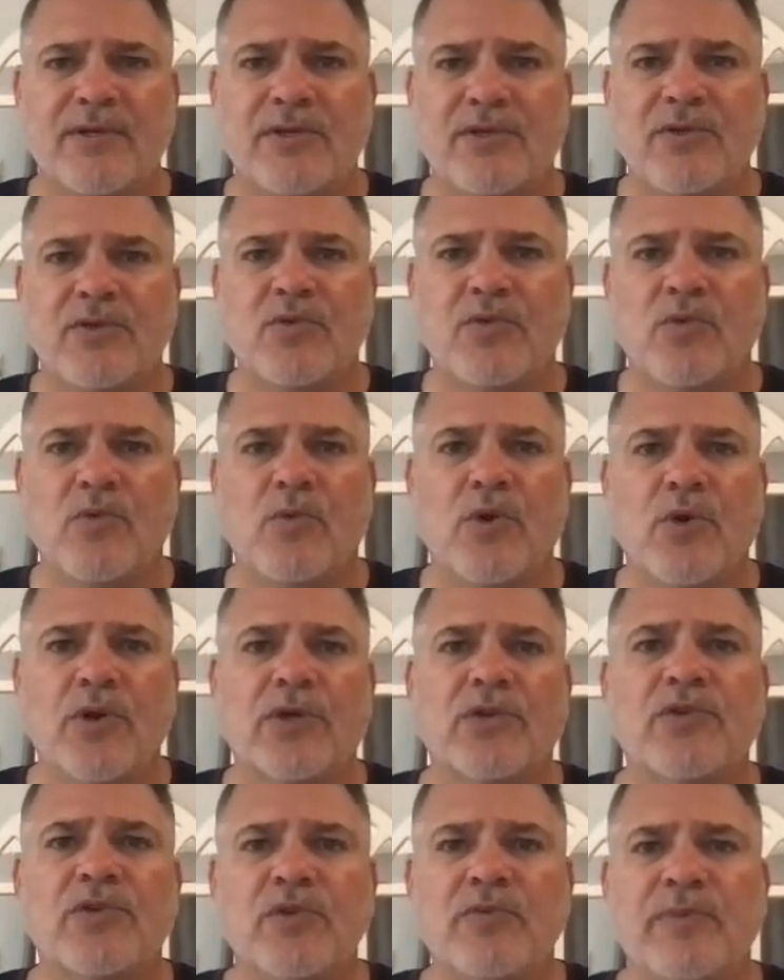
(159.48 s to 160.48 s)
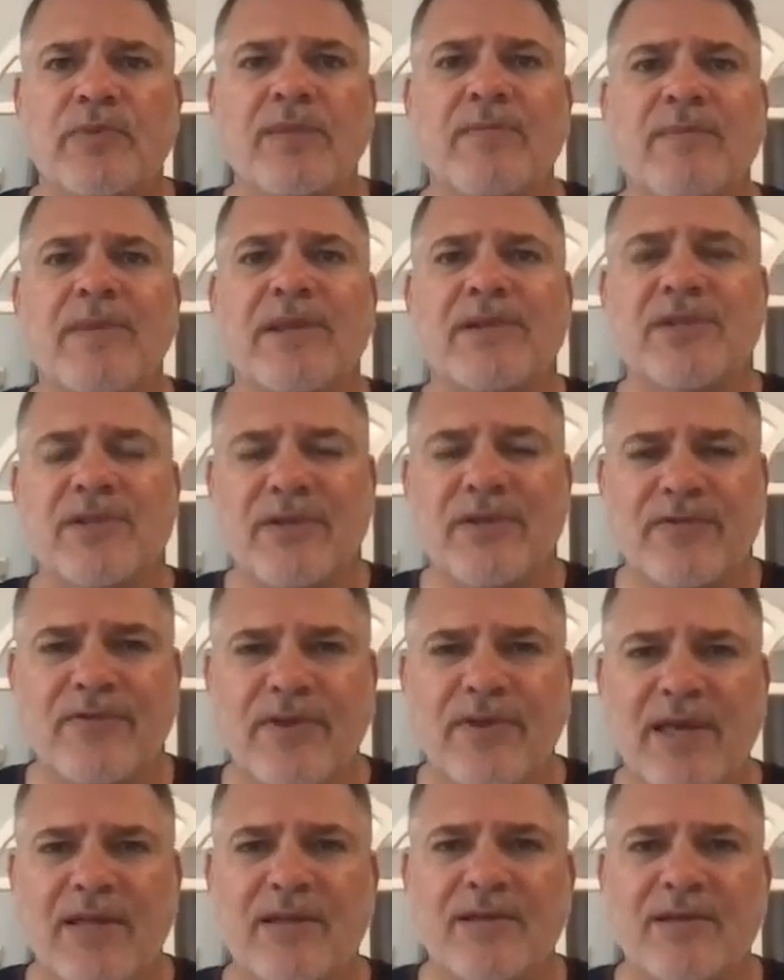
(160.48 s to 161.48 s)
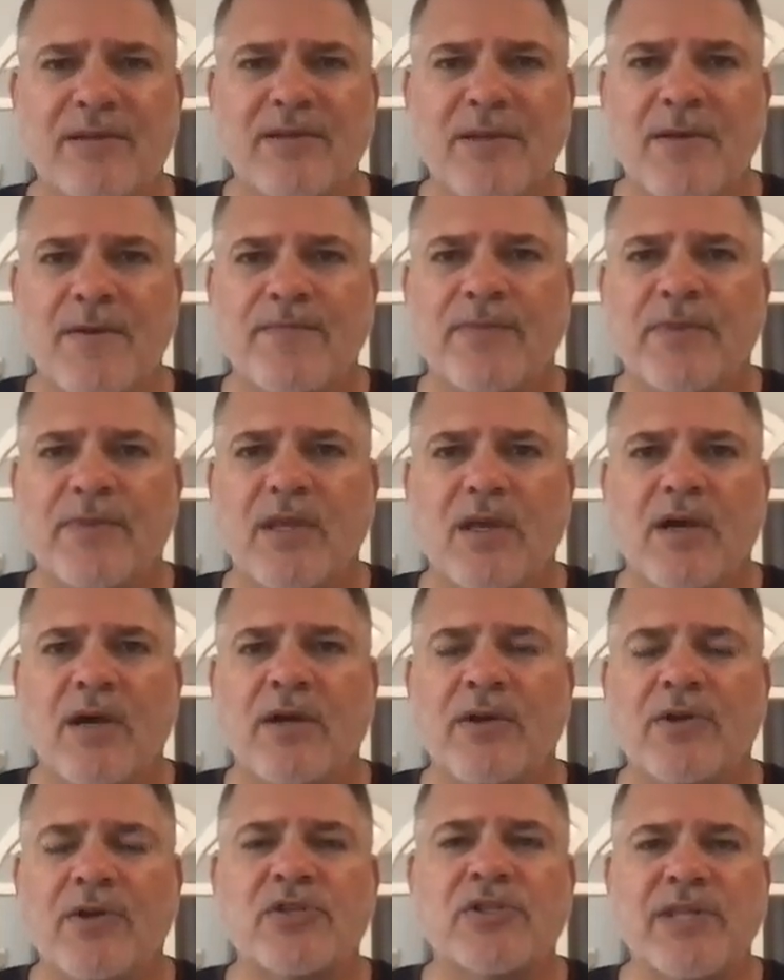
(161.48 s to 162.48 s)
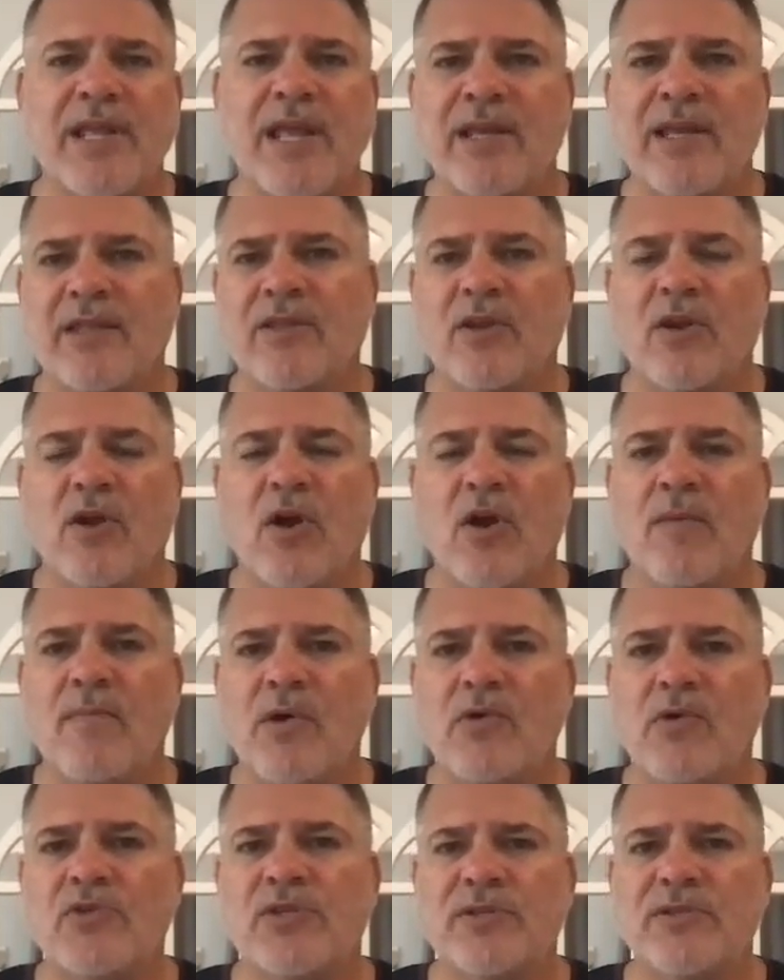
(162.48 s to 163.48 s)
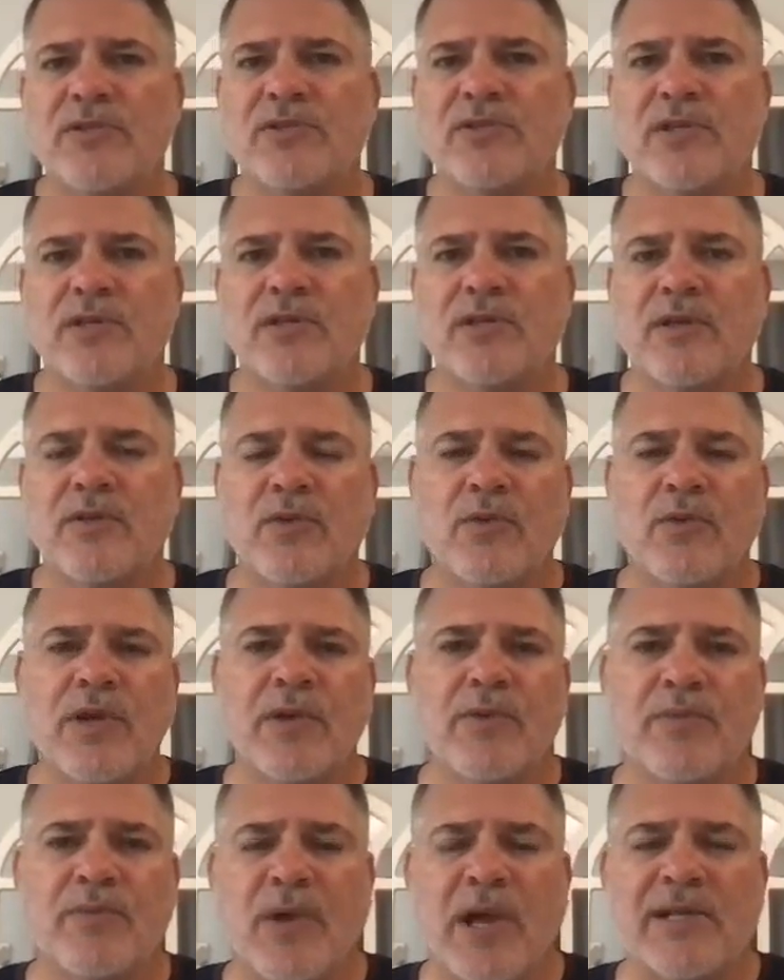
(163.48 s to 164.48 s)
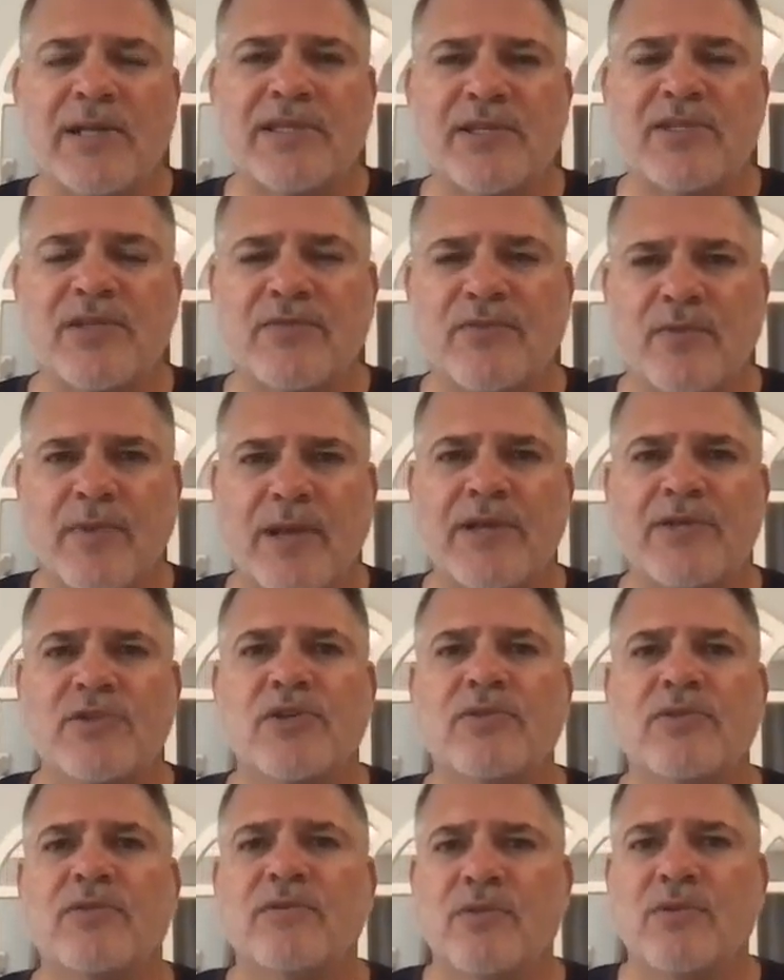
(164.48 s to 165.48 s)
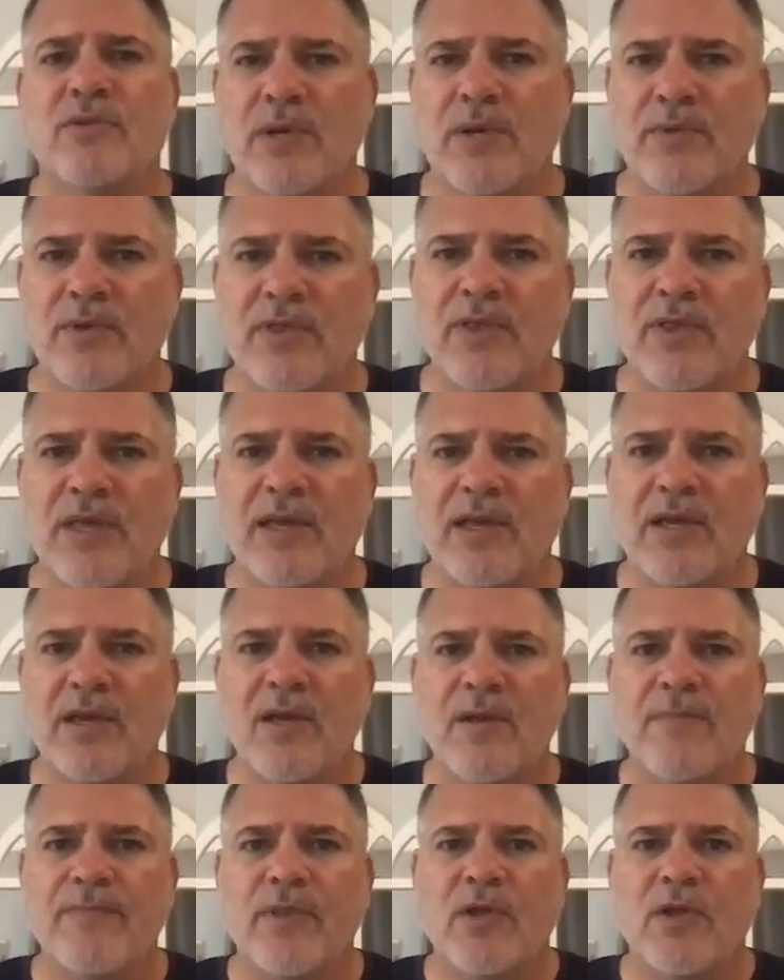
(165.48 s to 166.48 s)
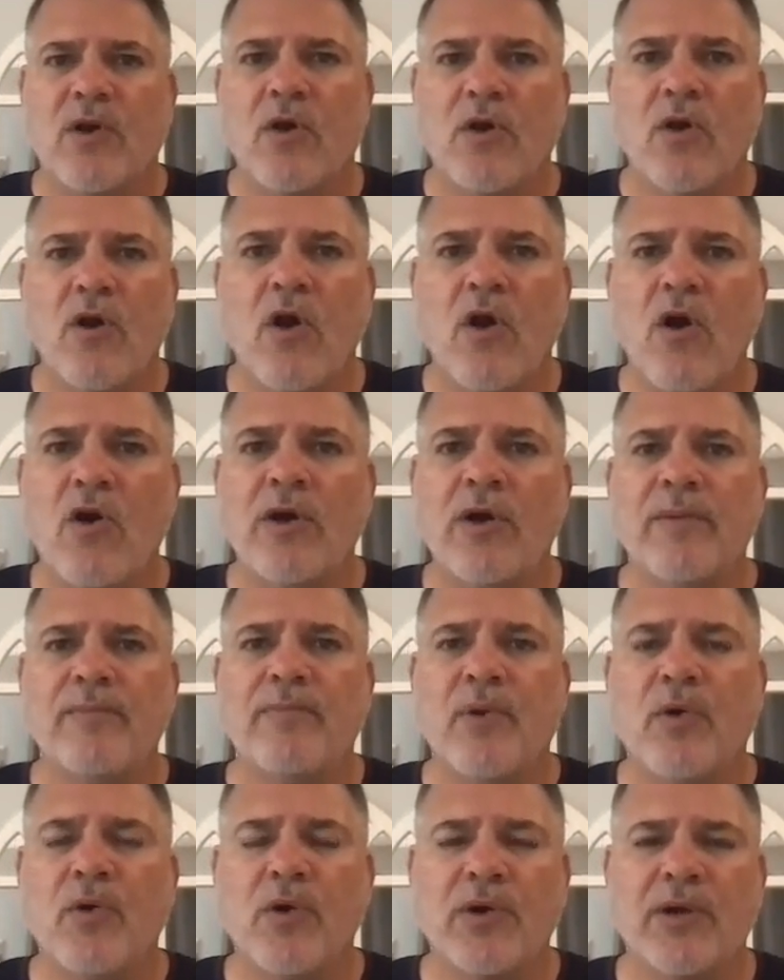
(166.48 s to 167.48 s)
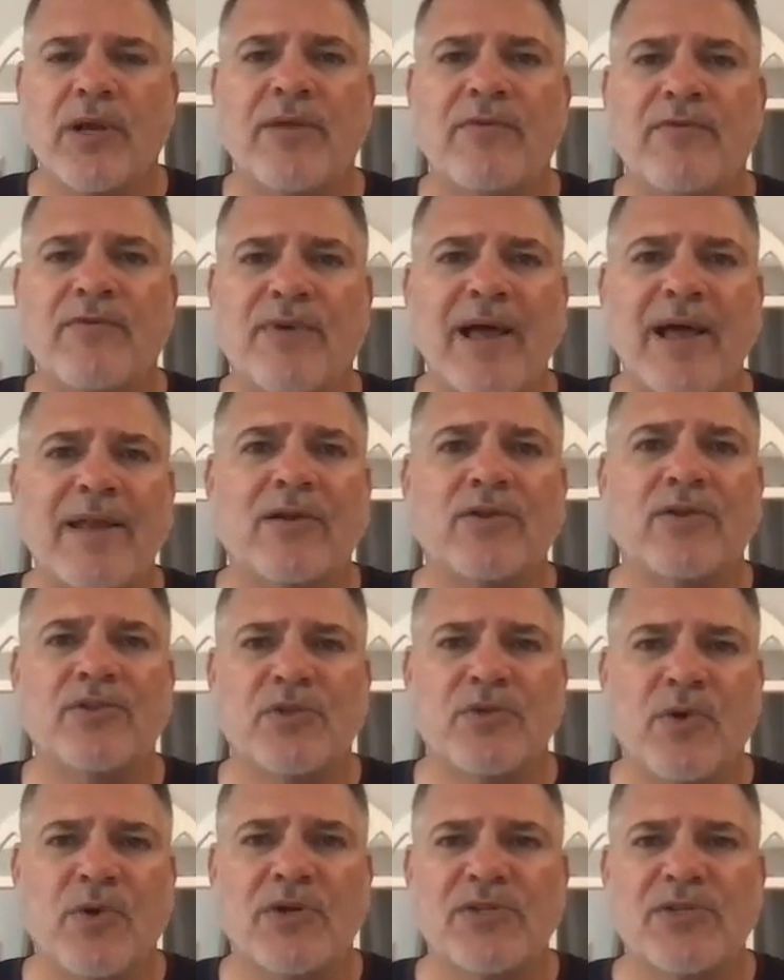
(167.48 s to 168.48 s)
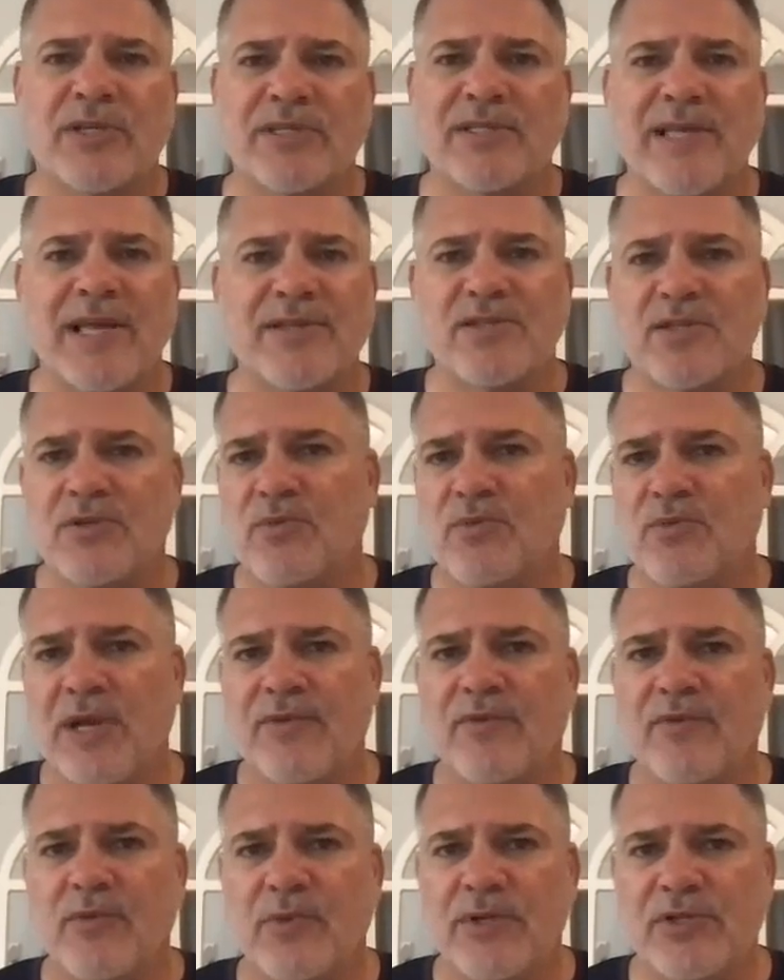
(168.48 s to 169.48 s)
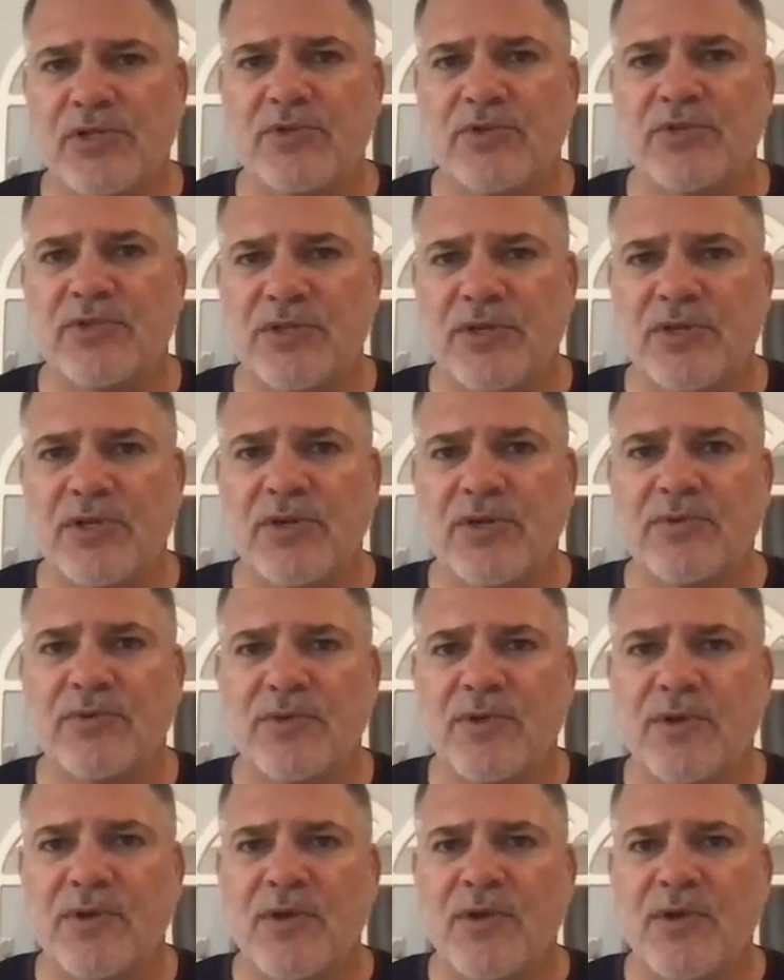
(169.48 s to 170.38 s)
to work to be mentally fit, understanding that our emotions, the way we process information, the way we think, are all important and vital to our success in whatever we choose to do.